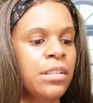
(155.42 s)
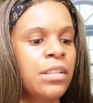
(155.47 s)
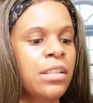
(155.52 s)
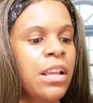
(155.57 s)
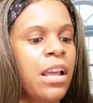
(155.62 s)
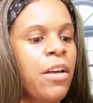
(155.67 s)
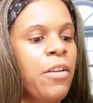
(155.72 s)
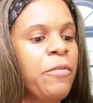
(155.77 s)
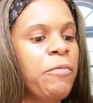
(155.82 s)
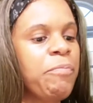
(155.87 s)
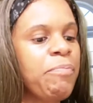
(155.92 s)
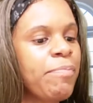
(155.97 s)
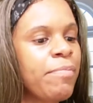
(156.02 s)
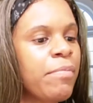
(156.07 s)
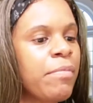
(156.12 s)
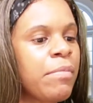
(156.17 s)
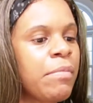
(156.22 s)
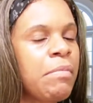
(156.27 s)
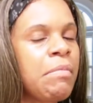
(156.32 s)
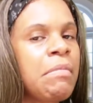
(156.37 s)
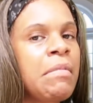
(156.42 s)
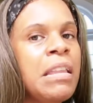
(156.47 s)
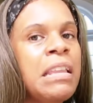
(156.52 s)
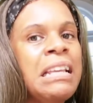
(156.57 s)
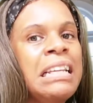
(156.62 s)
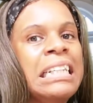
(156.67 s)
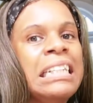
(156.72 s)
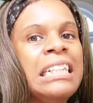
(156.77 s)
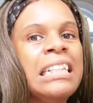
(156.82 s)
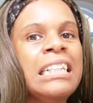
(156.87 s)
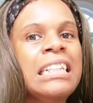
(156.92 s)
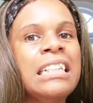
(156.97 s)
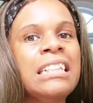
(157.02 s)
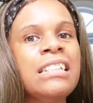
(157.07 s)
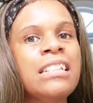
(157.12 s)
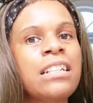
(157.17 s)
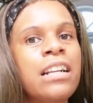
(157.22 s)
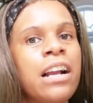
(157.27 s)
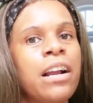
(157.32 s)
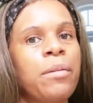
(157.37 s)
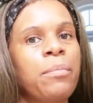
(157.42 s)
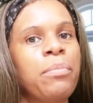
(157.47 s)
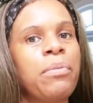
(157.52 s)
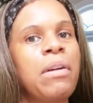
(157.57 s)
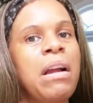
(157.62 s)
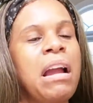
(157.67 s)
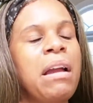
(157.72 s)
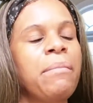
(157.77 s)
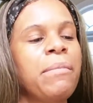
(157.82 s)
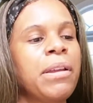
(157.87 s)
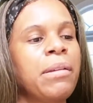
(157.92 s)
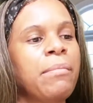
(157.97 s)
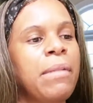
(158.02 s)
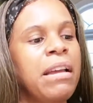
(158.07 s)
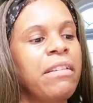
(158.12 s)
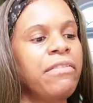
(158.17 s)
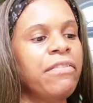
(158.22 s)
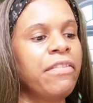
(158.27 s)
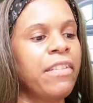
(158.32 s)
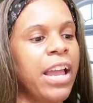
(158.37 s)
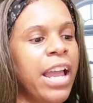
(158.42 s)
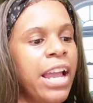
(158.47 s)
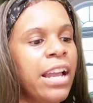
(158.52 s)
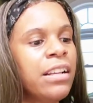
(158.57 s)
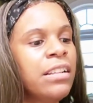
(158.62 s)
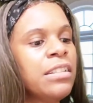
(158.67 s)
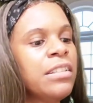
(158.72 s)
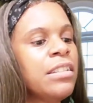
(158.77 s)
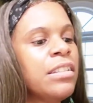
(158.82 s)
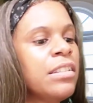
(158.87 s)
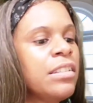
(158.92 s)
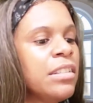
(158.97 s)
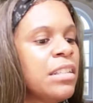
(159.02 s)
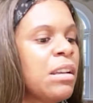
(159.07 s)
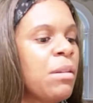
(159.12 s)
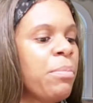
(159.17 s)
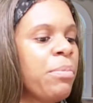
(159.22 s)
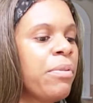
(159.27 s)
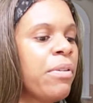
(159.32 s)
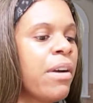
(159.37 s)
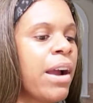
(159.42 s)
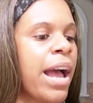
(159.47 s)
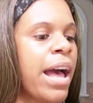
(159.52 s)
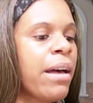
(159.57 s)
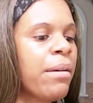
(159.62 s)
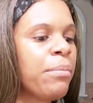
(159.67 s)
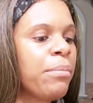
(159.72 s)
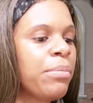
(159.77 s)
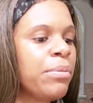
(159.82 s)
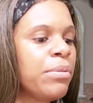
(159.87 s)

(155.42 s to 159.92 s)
So I'm gonna start priming my face to prep.